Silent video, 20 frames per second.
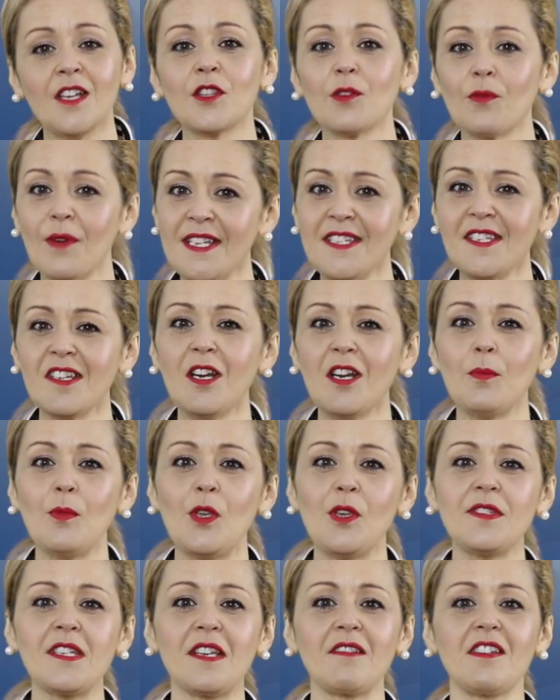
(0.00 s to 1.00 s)
The reason I'm
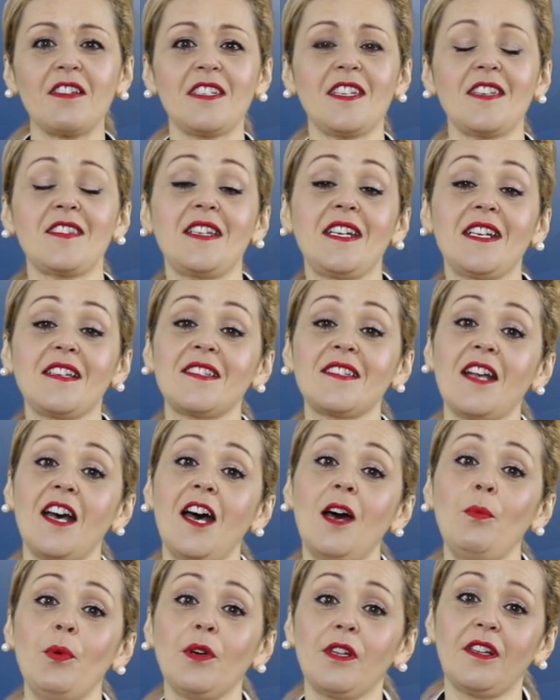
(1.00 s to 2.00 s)
using this as an
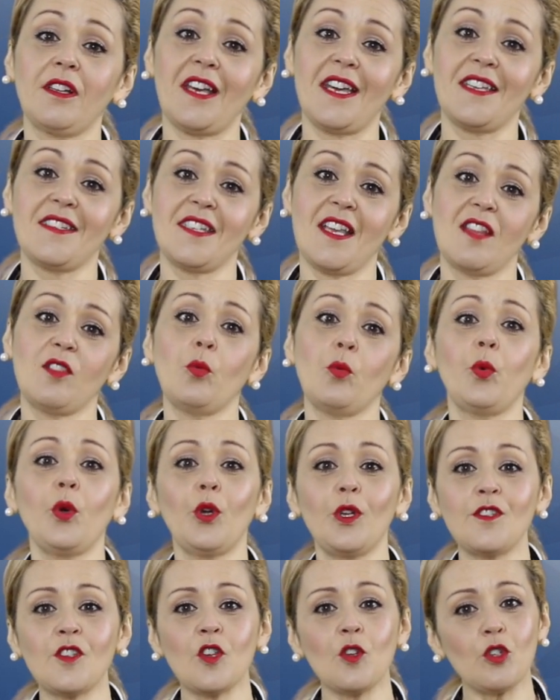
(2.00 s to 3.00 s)
example is that the
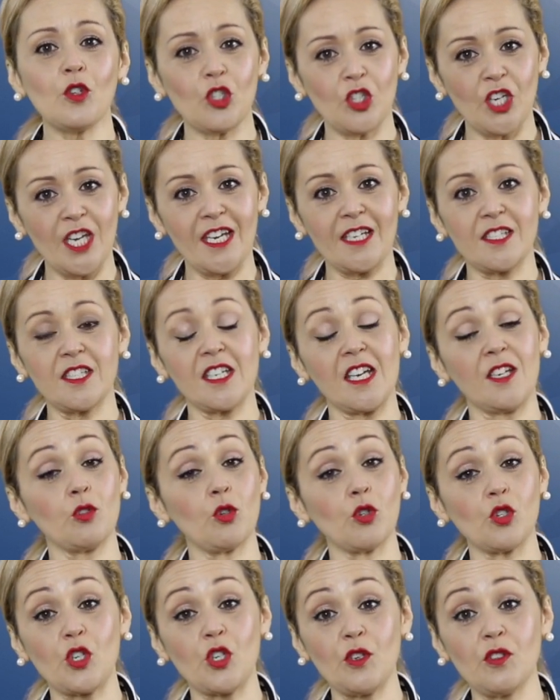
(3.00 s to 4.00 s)
words you share to
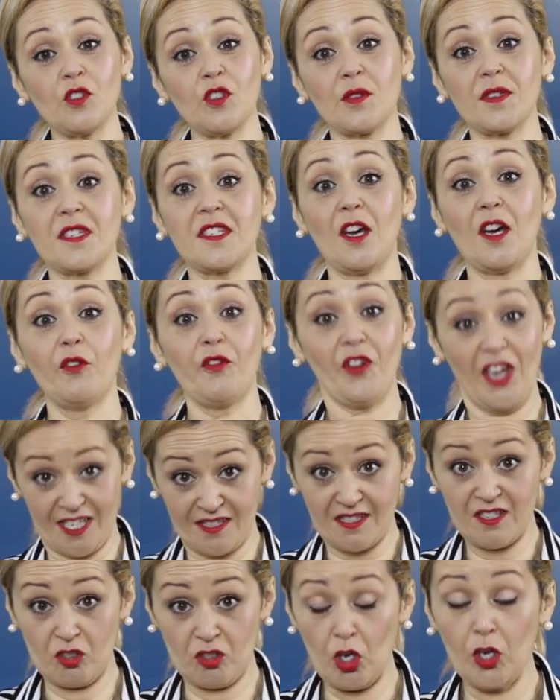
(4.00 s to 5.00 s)
introduce yourself
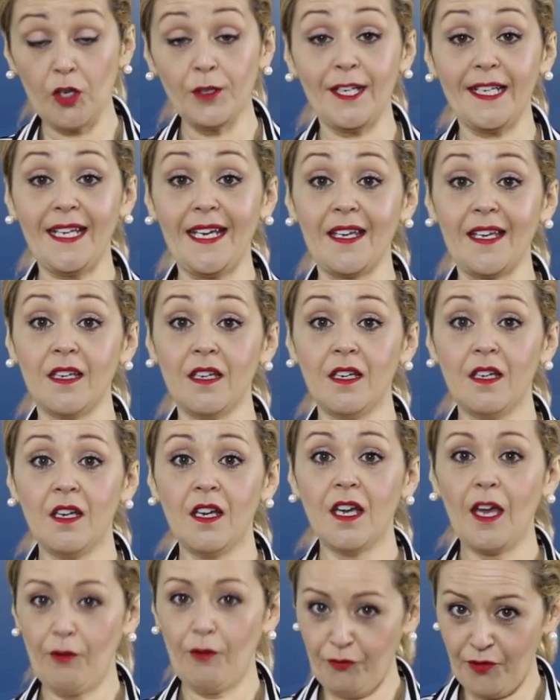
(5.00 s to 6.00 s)
externally
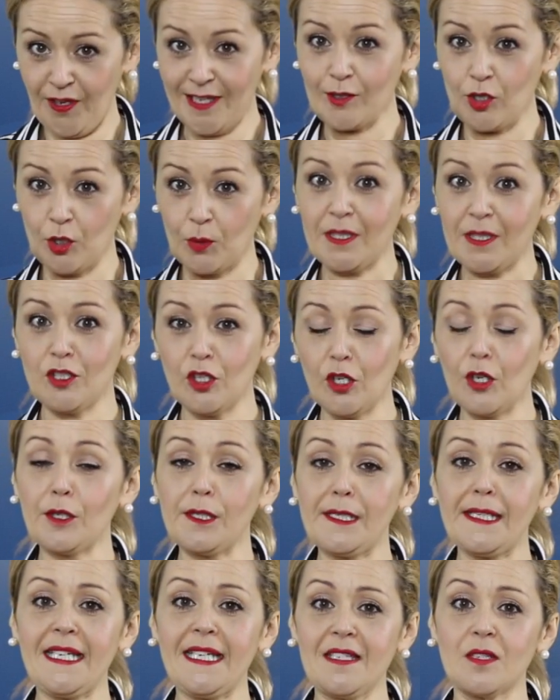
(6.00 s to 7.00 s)
affect you
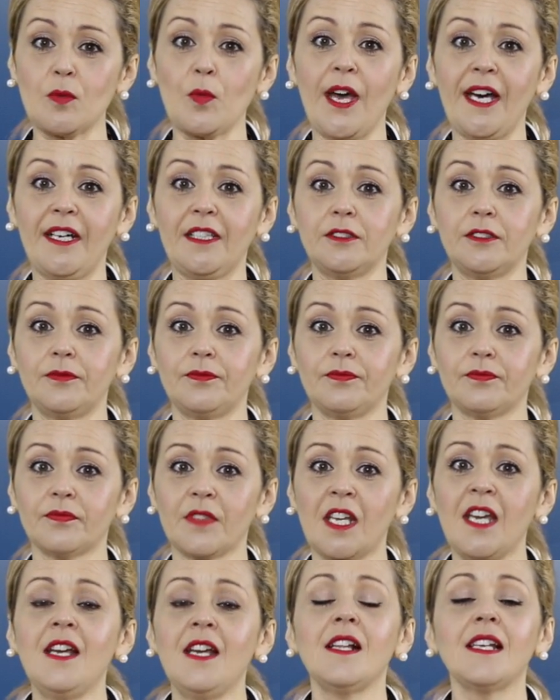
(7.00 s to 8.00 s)
internally as well.
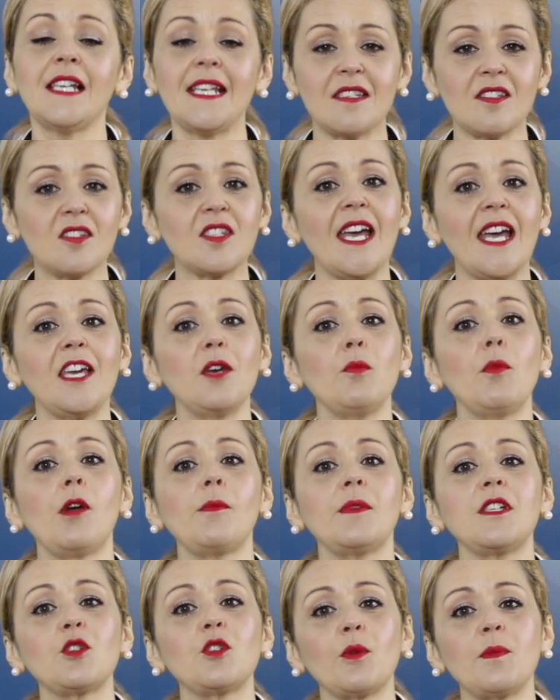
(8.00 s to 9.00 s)
Let's take a
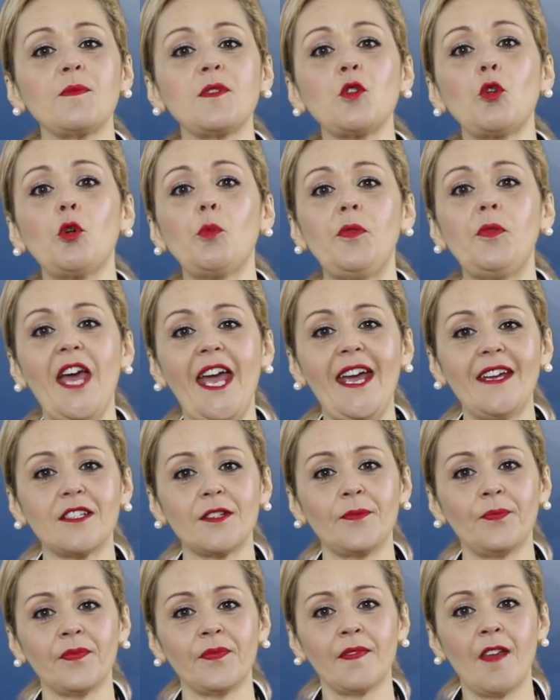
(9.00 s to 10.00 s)
moment to absorb
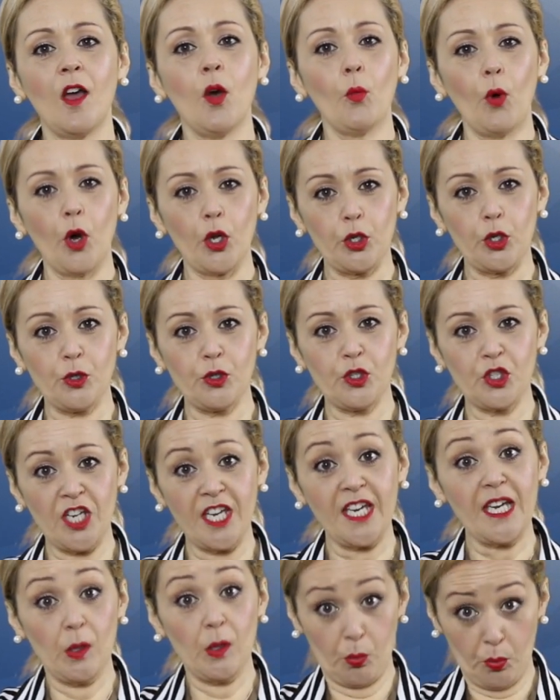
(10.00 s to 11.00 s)
that. What you
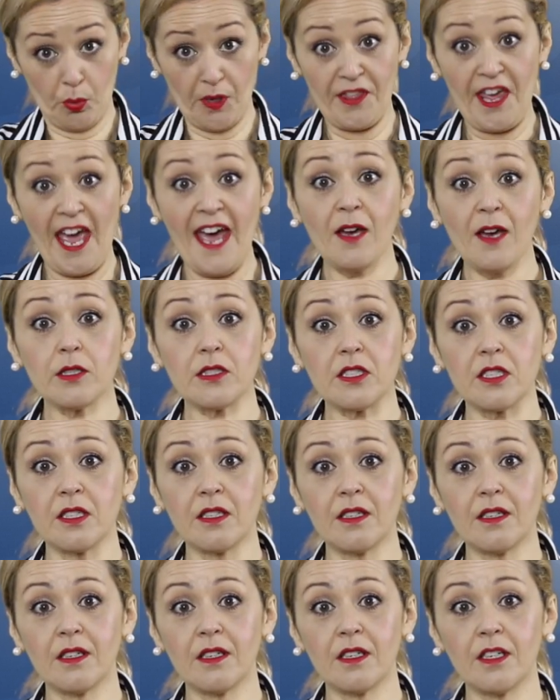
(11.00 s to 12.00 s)
share without,
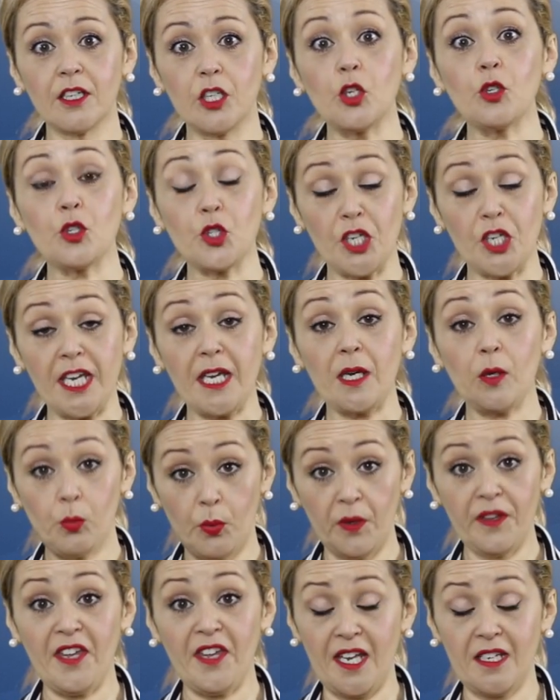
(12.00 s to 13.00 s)
you share
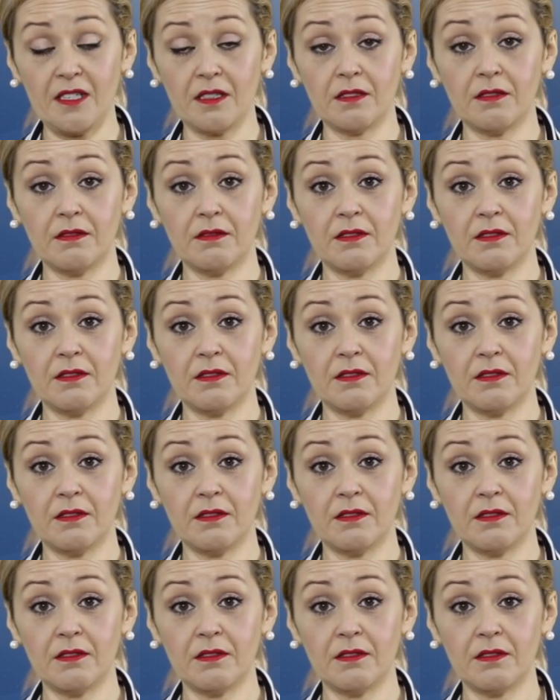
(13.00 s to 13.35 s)
within.